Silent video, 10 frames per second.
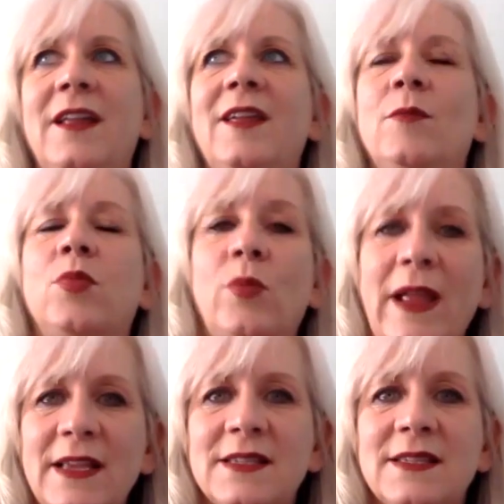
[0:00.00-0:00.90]

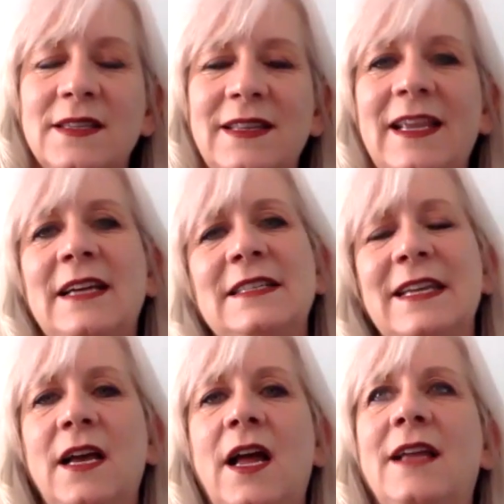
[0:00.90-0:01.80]
embrace the
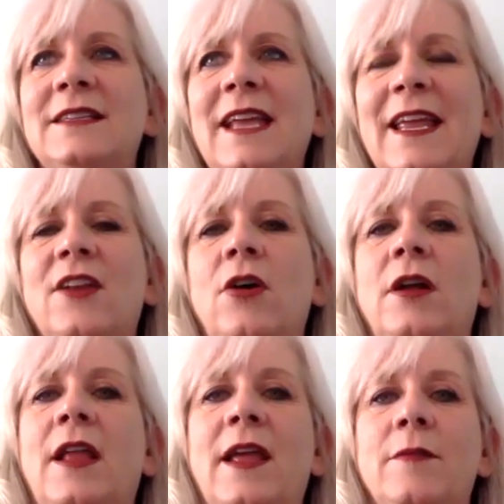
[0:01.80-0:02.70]
idea and take it
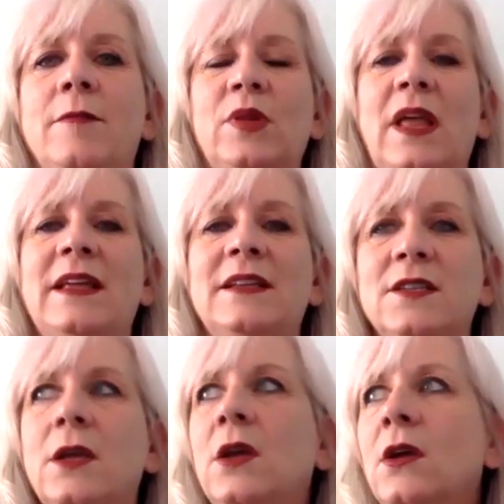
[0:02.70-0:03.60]
on and
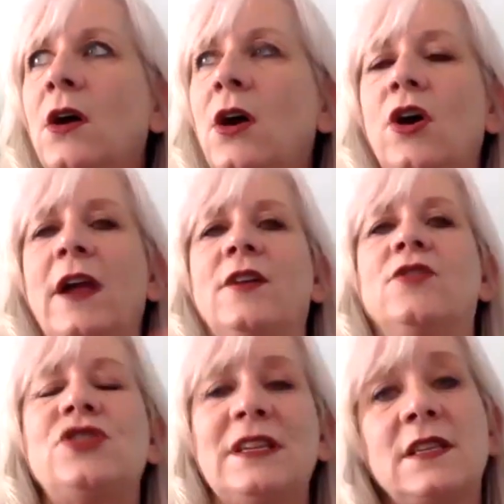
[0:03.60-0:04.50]
blend our
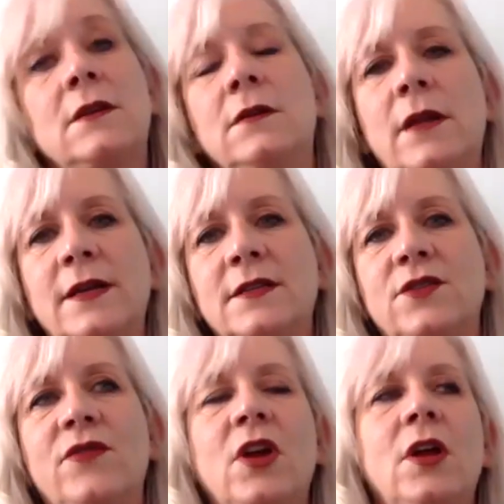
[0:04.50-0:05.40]
energy as a
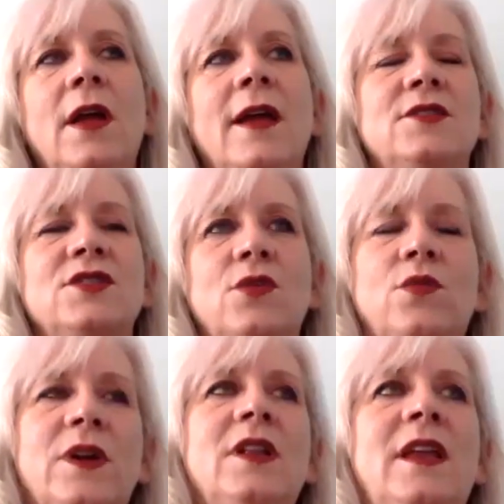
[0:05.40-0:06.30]
collective. And so
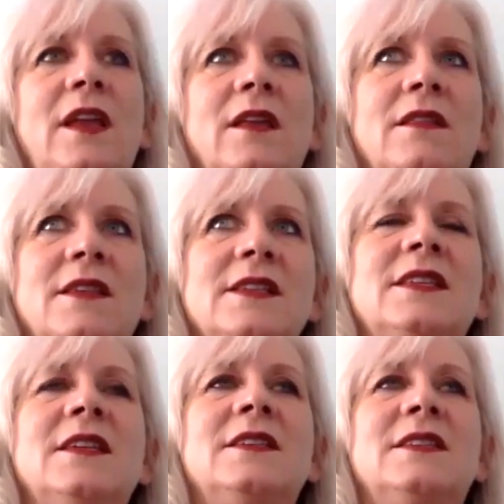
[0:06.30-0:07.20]
really, this
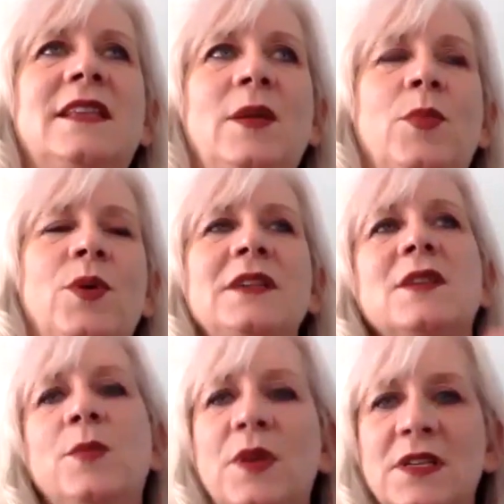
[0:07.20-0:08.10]
is the
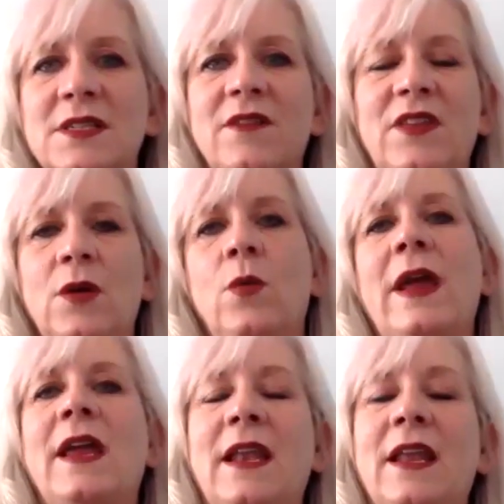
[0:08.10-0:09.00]
precipice of the
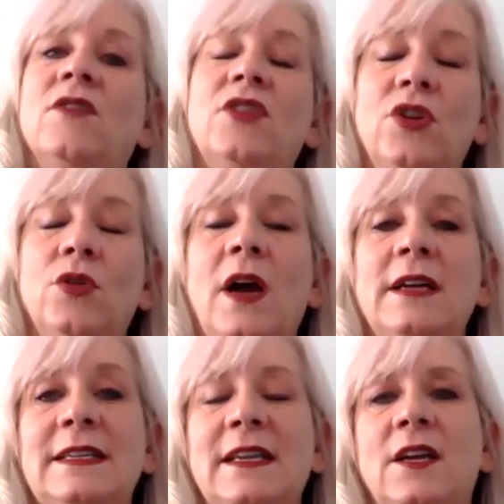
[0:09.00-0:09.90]
awakening of a new
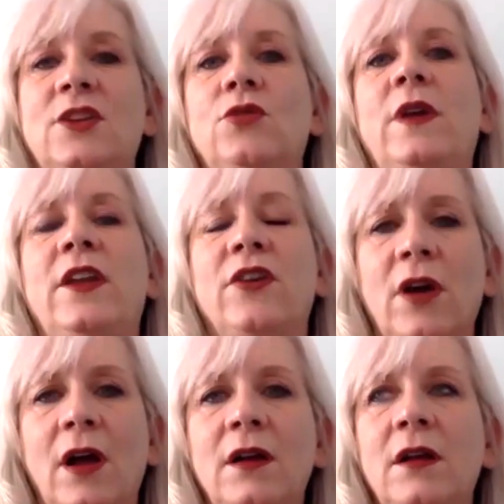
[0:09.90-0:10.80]
idea, a new
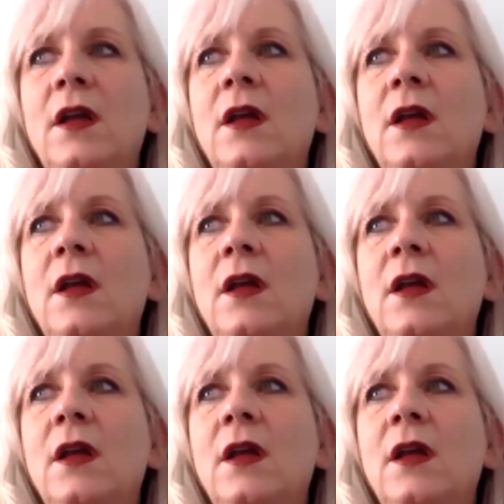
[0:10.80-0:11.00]
era,